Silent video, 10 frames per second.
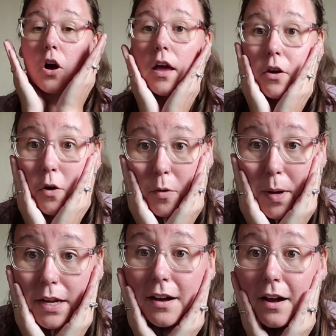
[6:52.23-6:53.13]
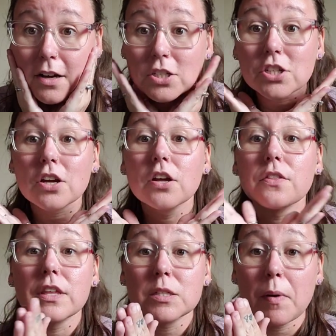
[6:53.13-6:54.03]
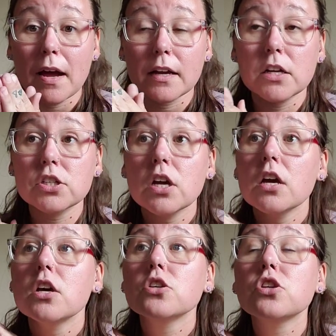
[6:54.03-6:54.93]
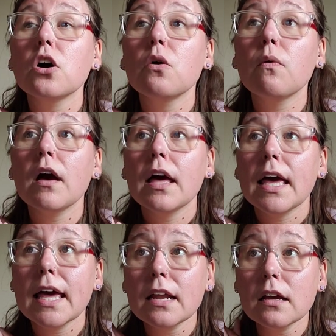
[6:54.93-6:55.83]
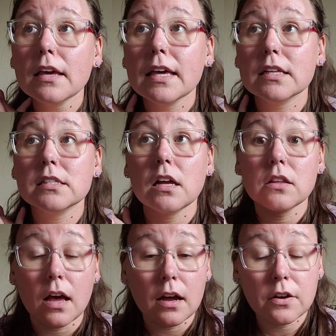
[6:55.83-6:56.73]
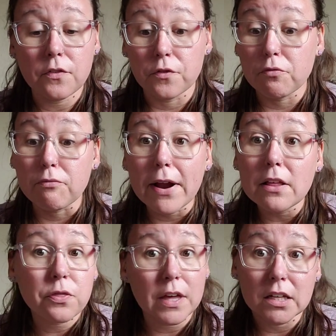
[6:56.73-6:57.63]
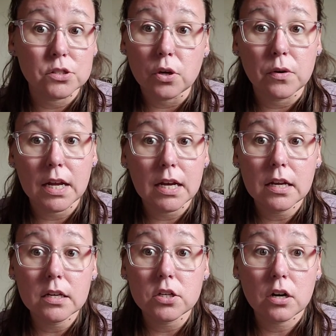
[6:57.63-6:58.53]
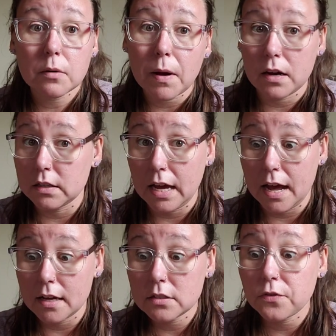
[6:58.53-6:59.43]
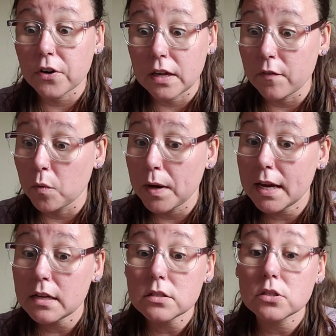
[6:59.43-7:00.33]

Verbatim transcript: And oh my gosh, this package. So Hannah gets a lot of great things donated to her podcast for giveaways.